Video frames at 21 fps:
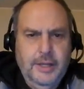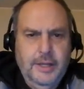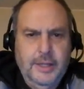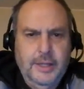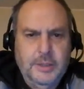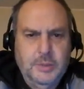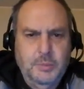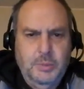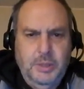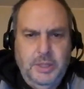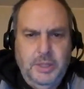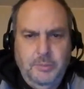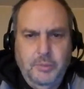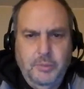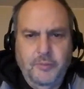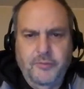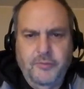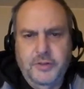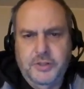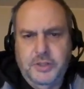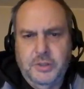that's being
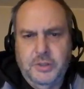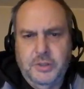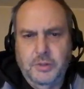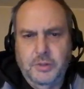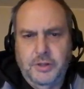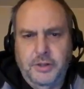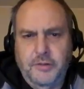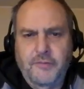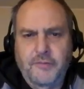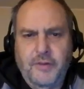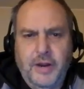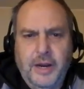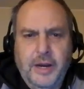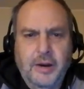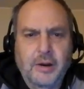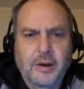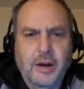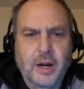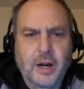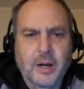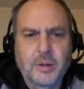proficient with their
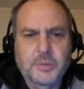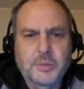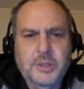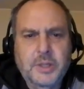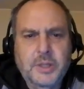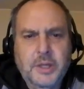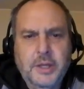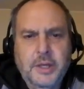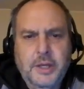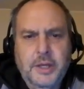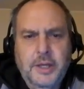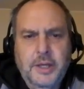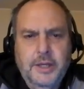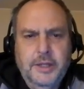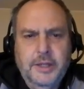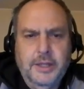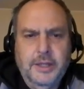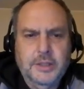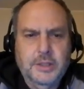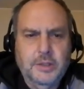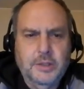firearms,
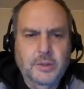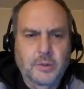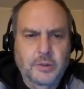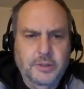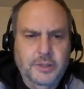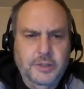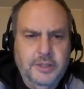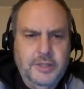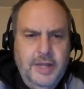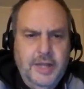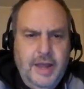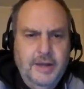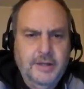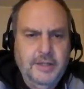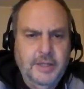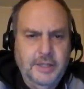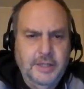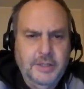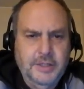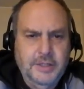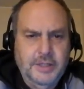that's knowing the
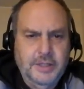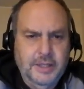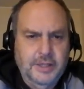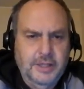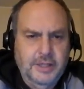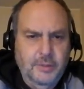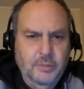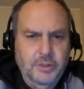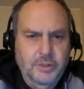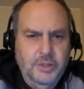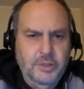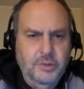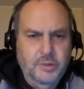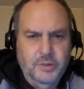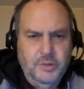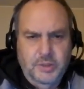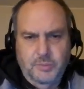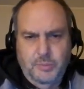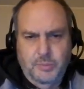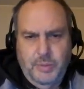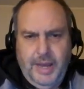tactics that they would
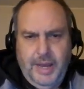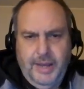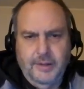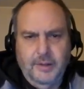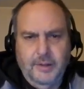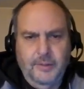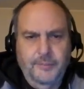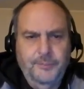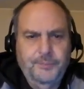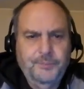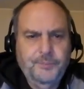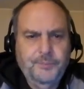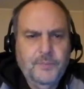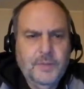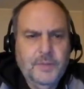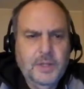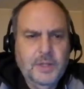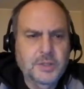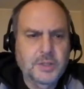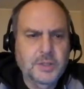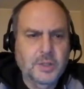use in battle.
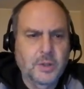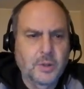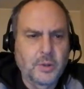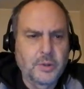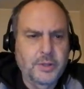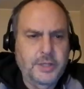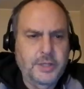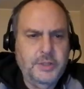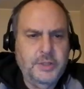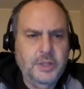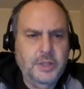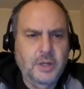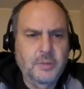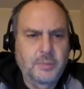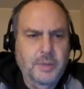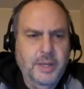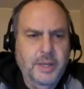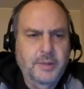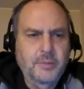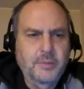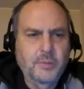So these
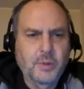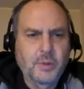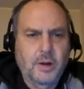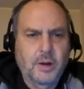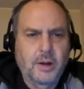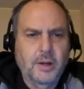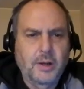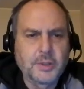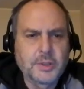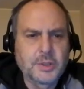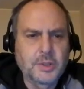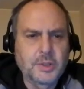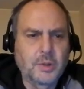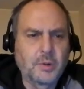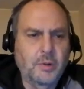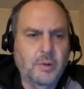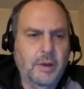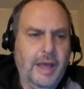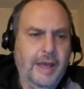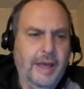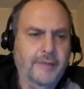young men were
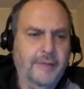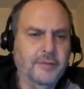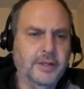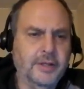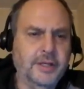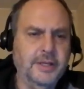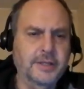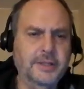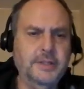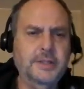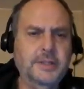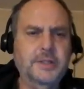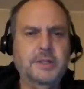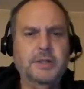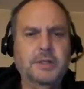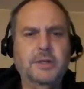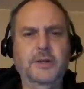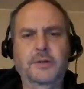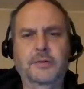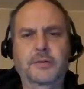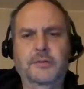also
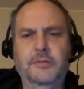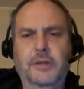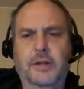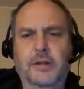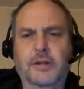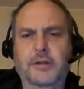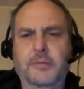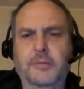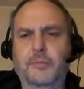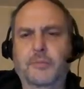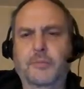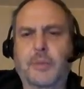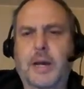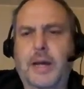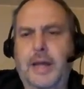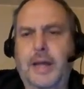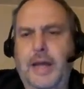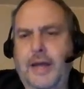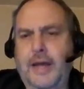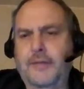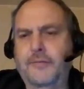advocates, and
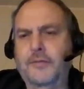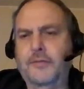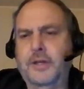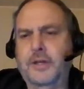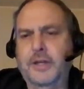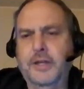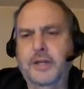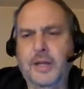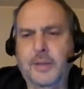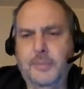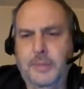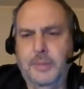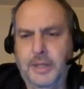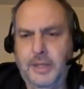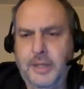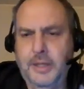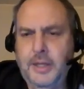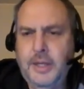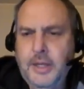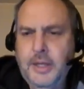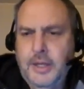by advocate I
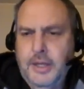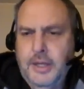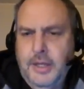mean